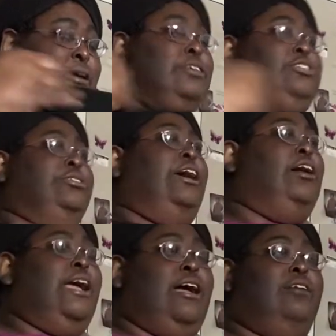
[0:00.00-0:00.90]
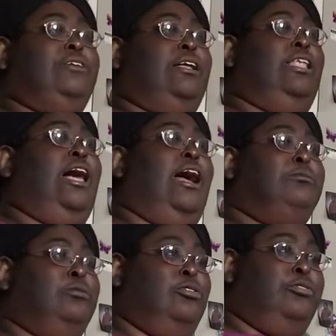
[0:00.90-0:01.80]
So now I have a lot
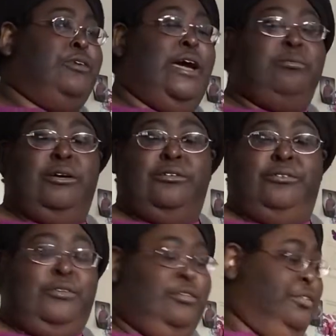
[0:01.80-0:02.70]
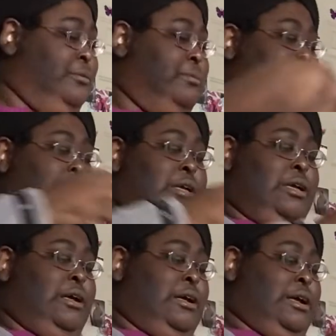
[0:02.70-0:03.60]
more fabric for them,
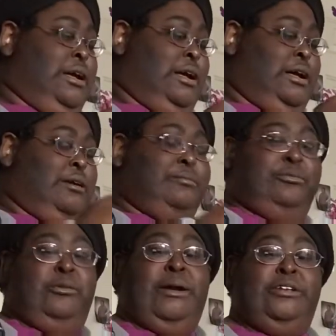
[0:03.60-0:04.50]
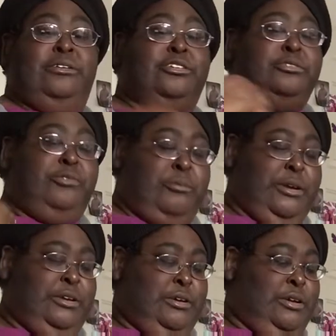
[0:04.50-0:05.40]
um, for my for my
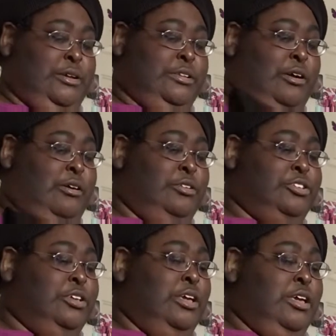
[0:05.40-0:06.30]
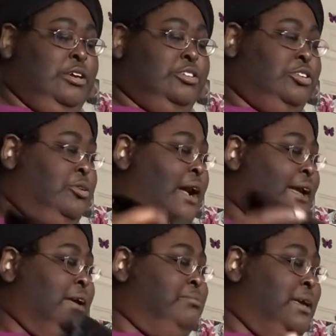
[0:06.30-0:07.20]
uh, dolls, so I
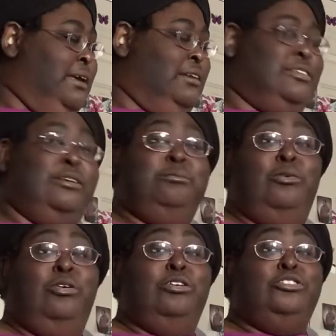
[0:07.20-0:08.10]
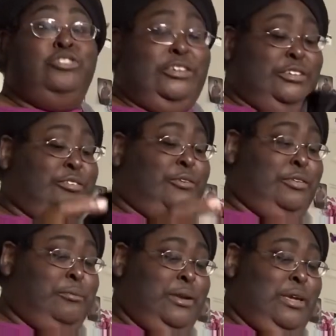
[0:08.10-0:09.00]
can make some more dresses for
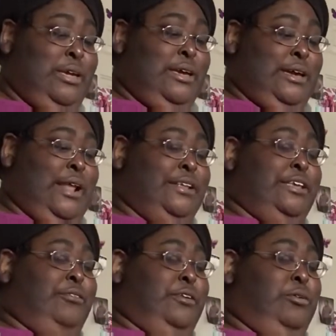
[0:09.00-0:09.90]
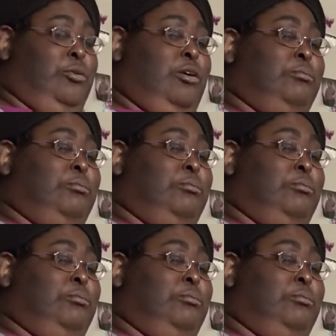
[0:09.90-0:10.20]
them. And I definitely want